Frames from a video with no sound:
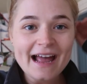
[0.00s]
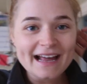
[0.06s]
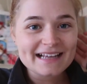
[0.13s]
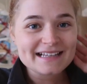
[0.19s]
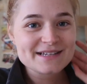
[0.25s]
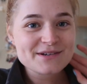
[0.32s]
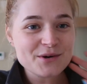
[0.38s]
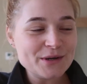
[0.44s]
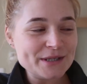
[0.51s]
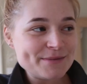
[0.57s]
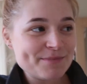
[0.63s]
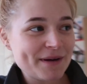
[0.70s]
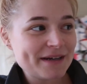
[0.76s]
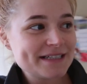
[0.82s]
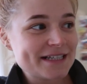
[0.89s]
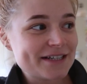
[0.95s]
It's quarter
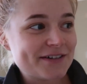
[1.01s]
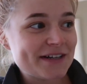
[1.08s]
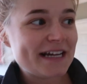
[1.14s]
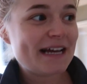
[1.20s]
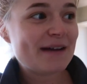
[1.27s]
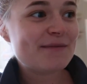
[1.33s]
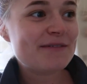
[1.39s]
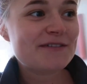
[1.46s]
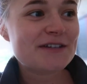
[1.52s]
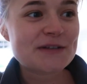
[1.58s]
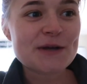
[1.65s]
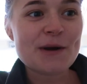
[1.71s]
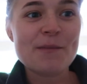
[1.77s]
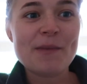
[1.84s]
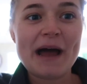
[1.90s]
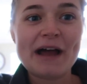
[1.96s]
past three and we've just
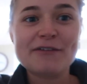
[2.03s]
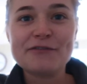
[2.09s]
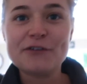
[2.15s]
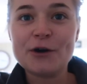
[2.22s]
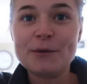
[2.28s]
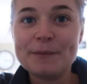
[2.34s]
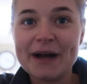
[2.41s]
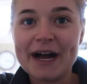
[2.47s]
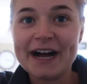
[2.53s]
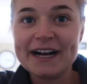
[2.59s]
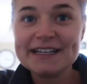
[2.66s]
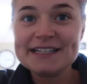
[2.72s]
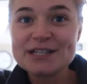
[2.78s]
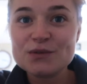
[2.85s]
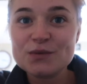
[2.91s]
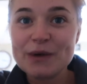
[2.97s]
got back from our
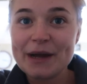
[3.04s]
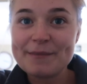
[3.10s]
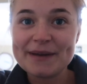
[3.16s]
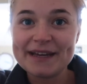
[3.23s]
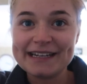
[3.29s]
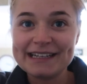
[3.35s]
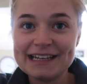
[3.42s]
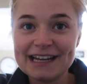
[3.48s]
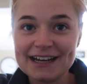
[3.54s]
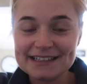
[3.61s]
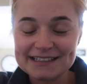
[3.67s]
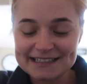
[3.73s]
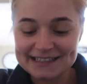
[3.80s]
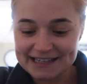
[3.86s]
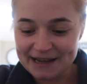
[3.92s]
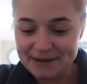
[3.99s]
swim in
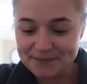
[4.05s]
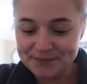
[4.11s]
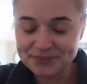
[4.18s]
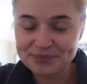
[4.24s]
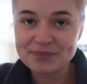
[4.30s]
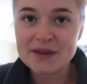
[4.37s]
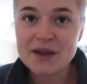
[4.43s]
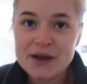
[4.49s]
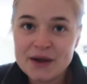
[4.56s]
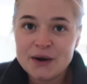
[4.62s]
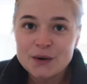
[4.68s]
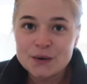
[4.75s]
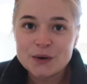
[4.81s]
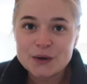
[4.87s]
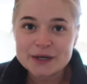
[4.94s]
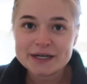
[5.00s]
Lancing.
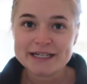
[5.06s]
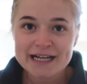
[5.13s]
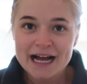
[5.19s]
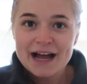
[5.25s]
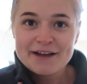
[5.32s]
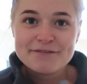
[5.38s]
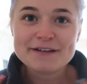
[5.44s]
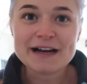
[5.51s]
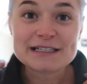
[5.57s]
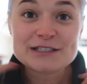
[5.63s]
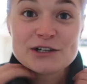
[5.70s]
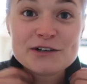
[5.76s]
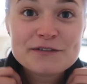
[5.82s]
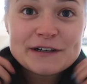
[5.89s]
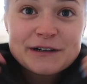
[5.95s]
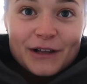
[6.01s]
Oh, I feel I
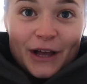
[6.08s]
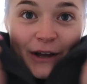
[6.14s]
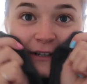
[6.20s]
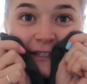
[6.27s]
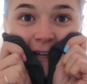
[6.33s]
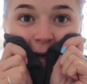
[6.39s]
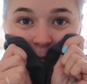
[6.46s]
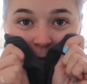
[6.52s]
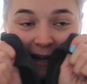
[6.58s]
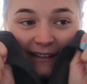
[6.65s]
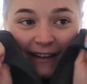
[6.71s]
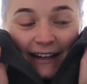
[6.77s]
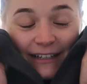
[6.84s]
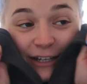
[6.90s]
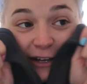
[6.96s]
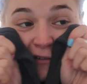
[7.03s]
do feel cozy. I'm glad
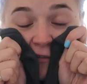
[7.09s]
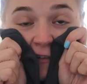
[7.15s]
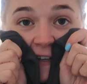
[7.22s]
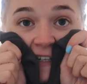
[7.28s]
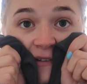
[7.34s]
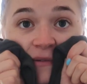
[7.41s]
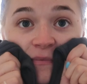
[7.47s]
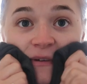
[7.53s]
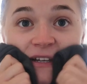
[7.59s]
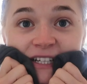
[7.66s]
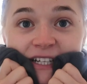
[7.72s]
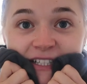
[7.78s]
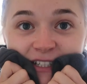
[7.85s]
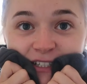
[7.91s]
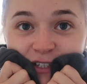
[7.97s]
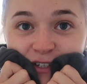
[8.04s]
that I took a fleece with me because I